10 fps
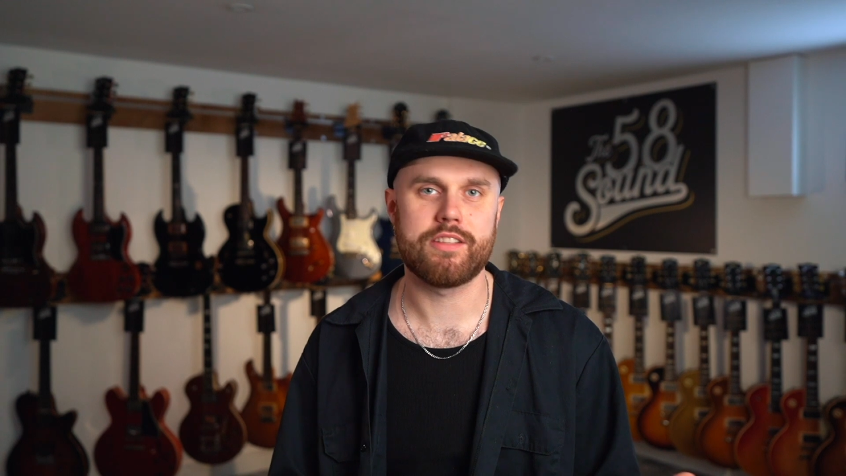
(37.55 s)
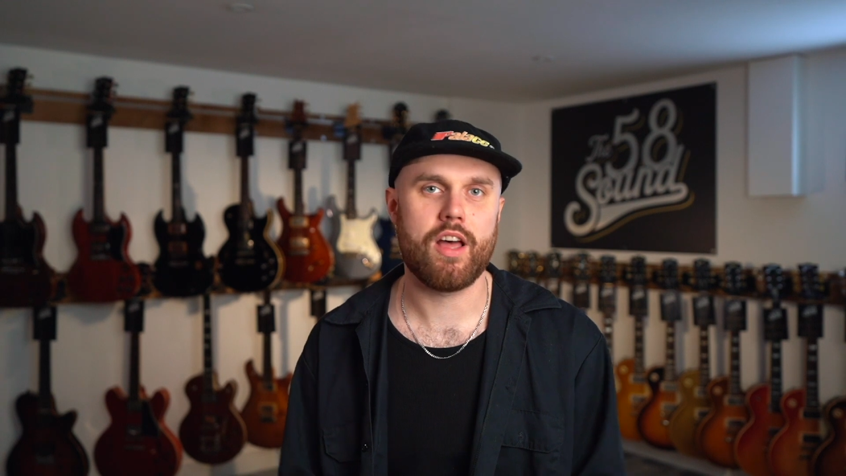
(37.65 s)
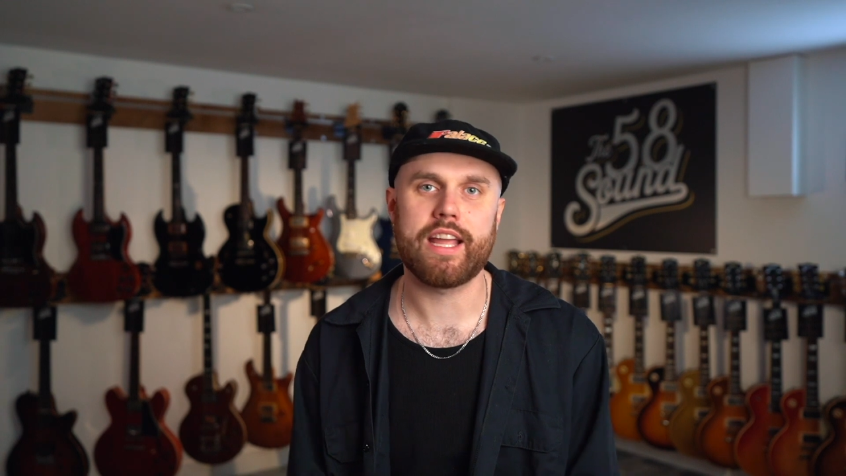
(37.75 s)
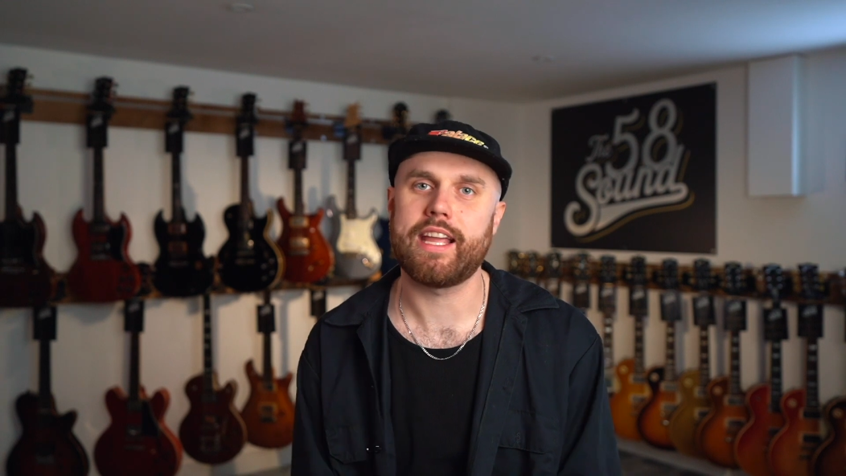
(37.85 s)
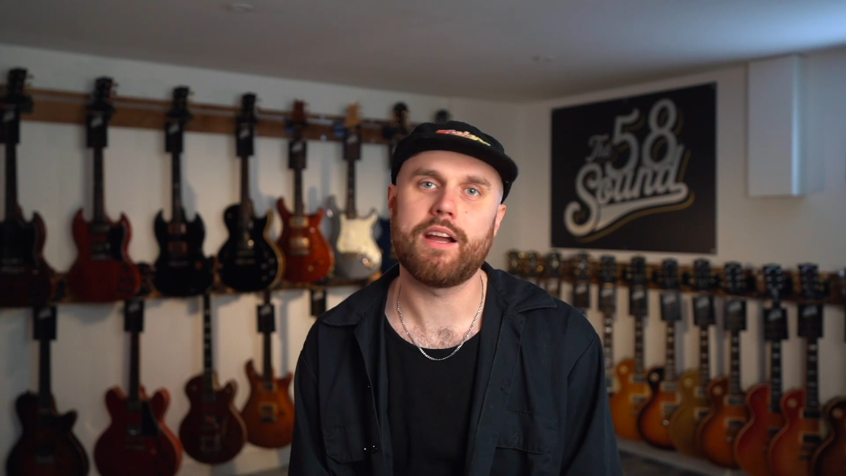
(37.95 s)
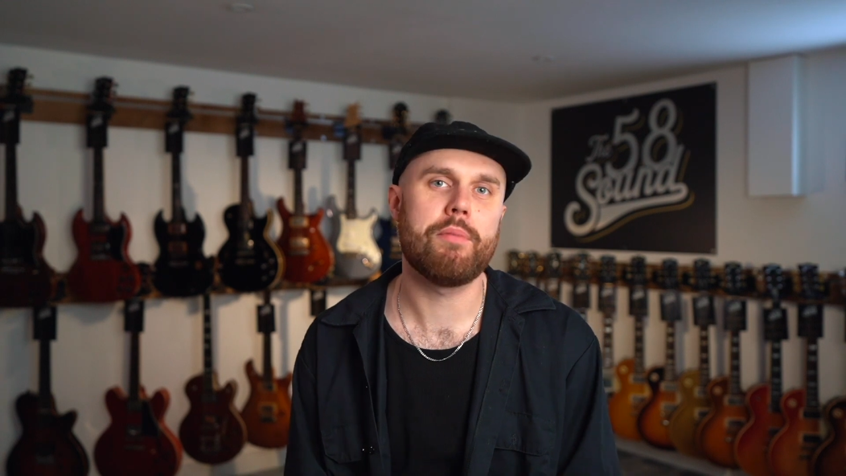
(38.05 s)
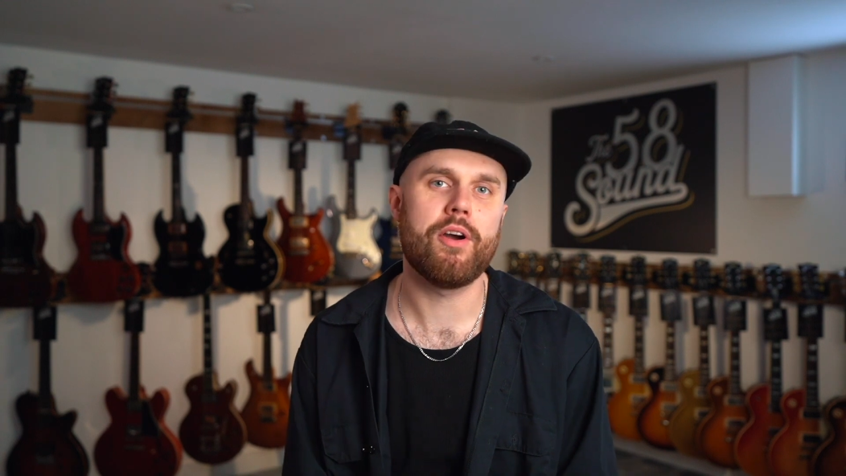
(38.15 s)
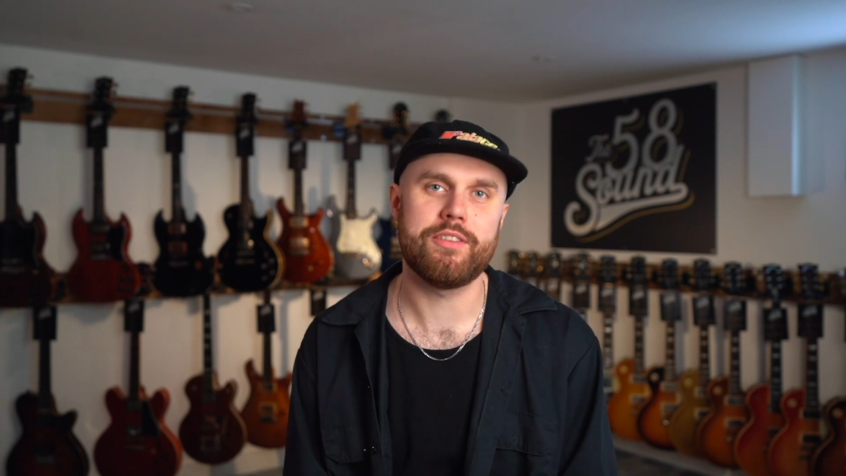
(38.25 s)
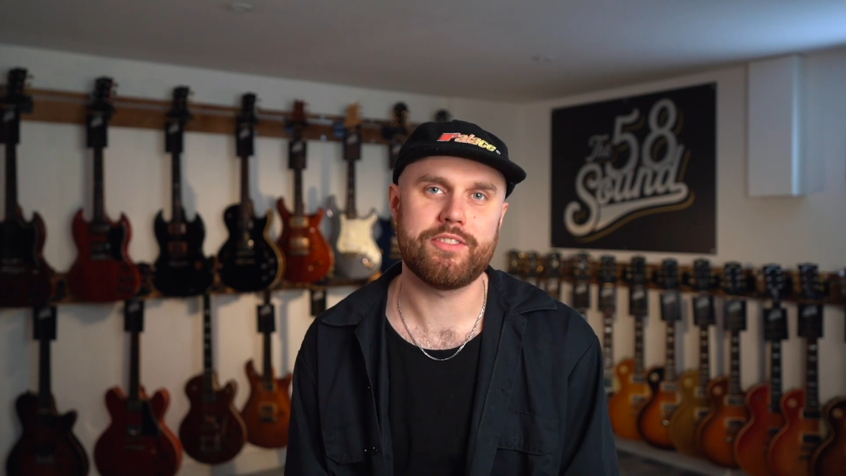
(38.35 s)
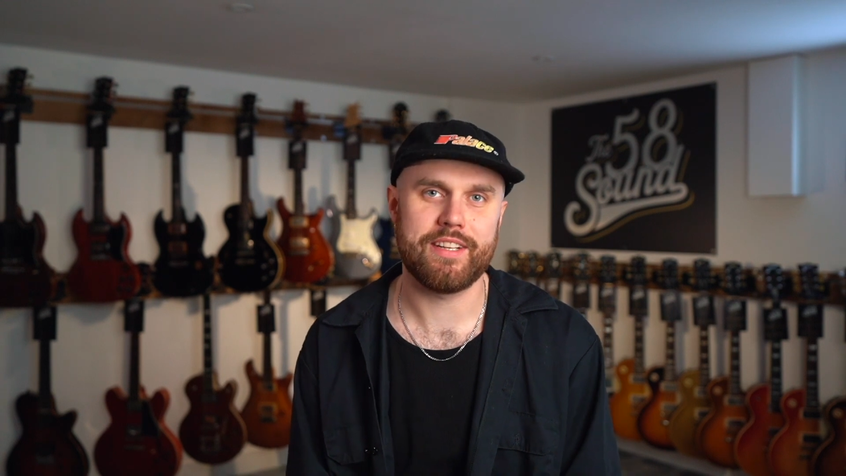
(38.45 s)
liking a
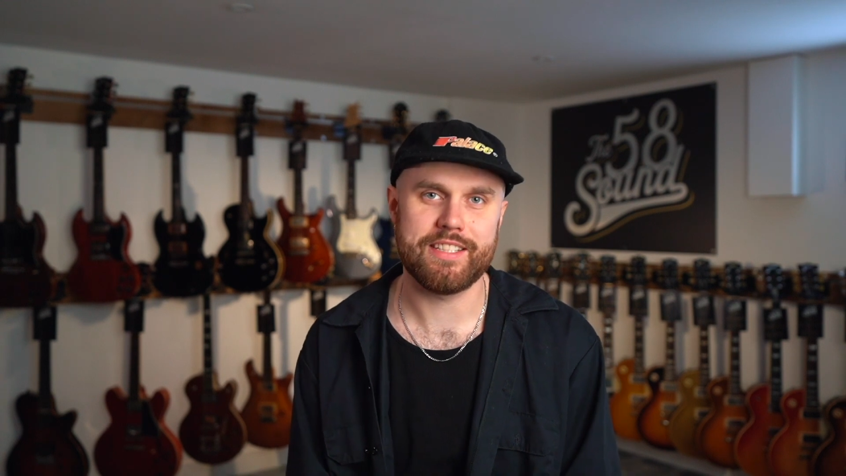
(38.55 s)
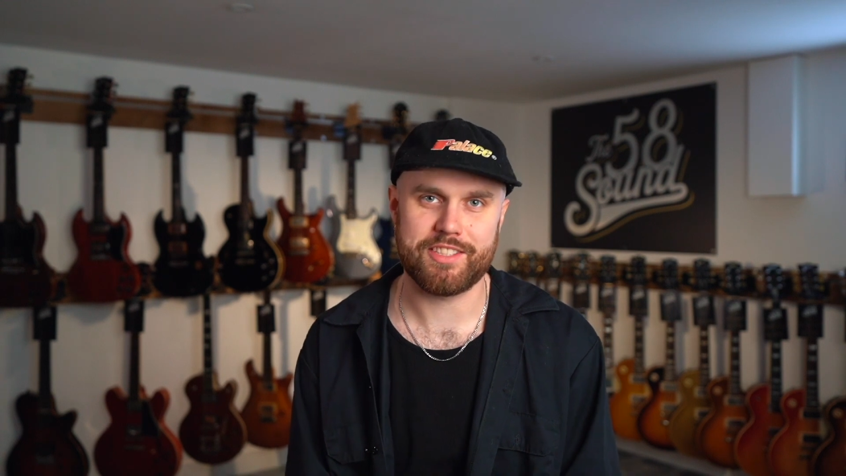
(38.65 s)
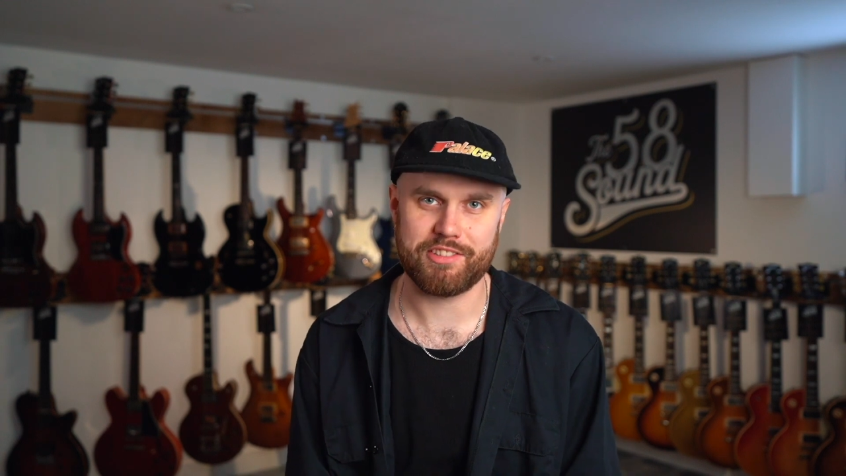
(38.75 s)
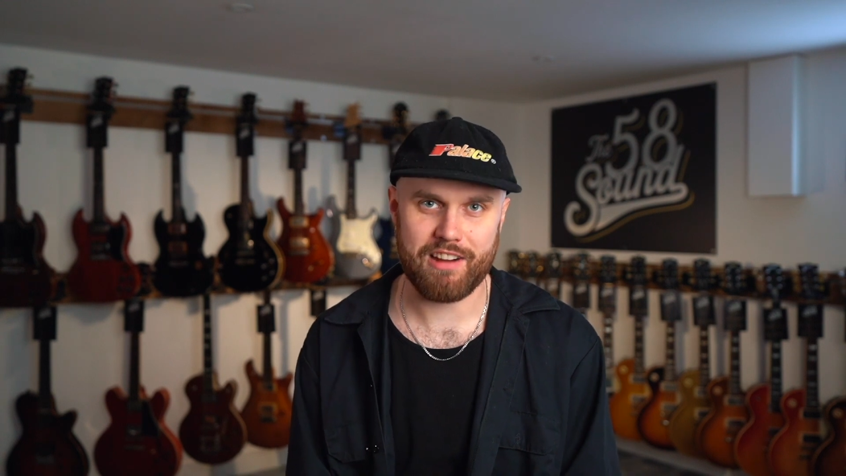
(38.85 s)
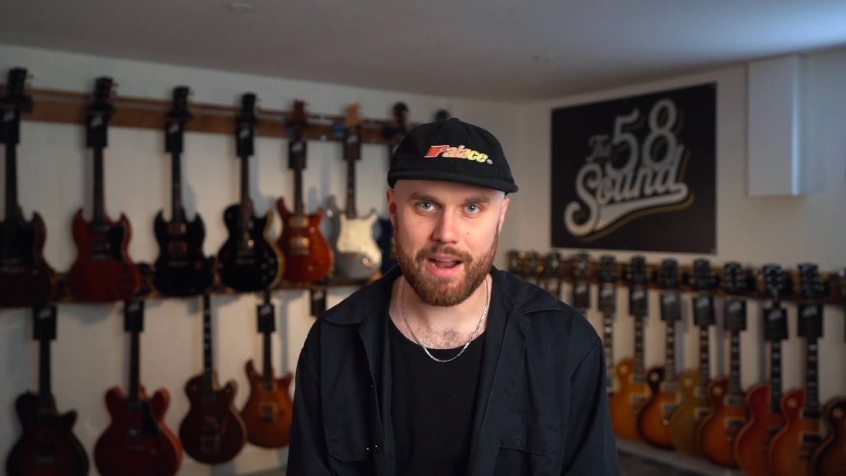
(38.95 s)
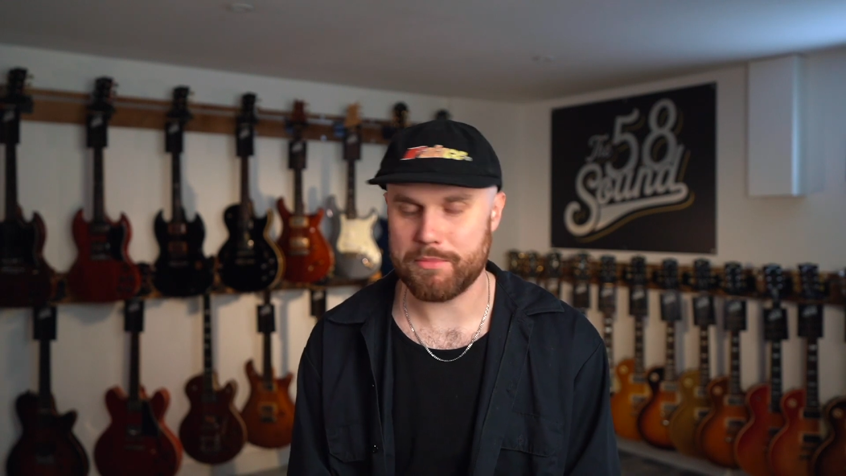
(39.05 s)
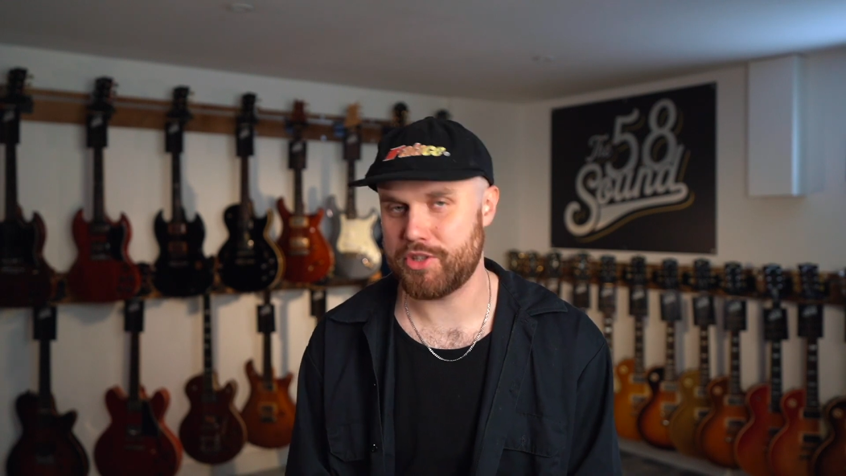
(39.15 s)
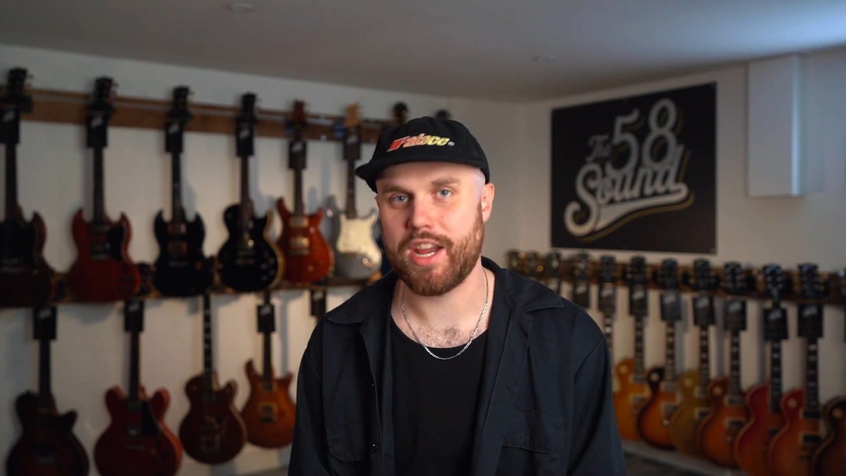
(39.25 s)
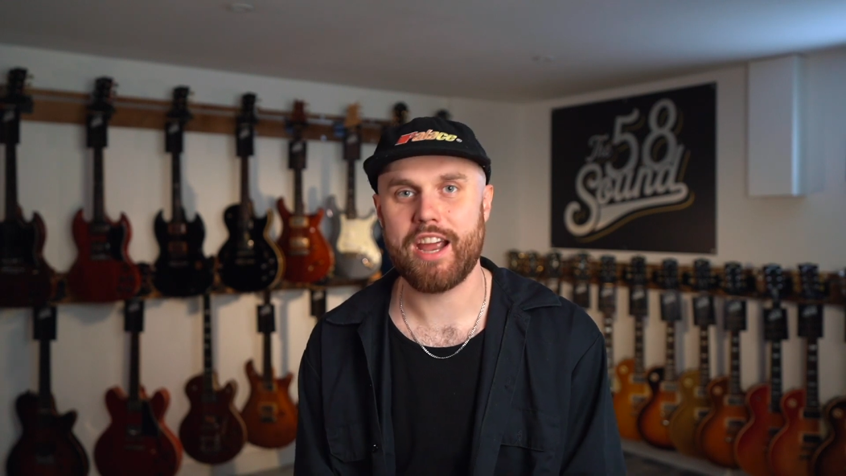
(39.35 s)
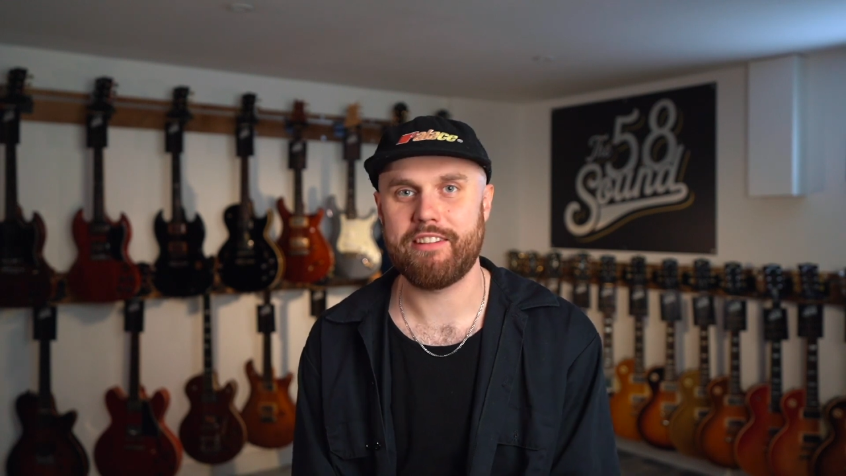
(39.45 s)
post on Instagram,
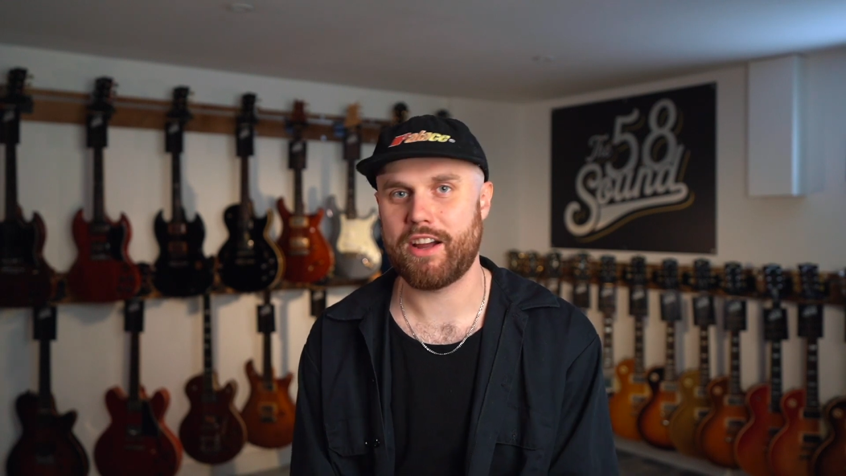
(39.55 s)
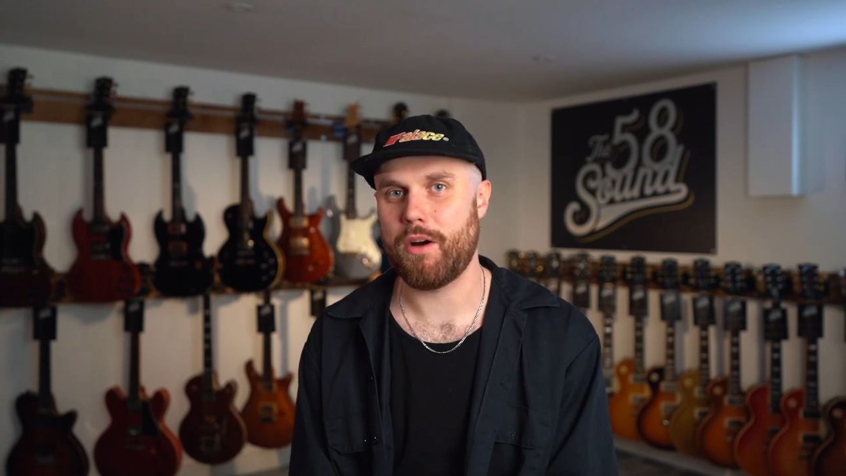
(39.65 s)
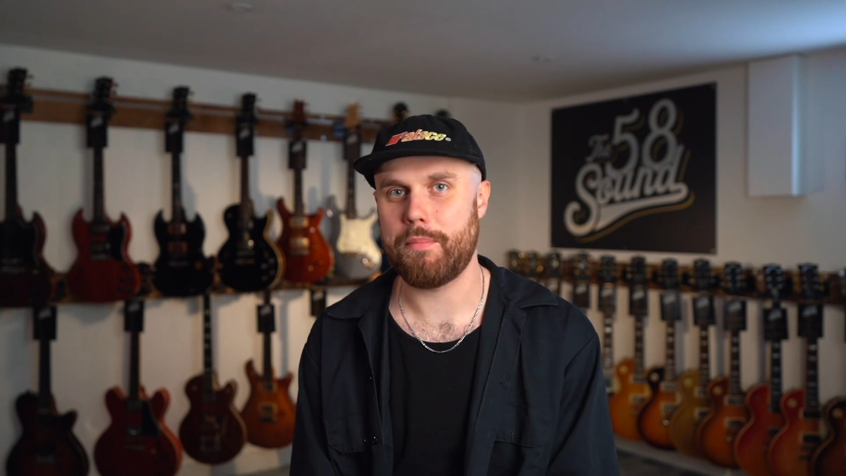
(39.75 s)
sharing our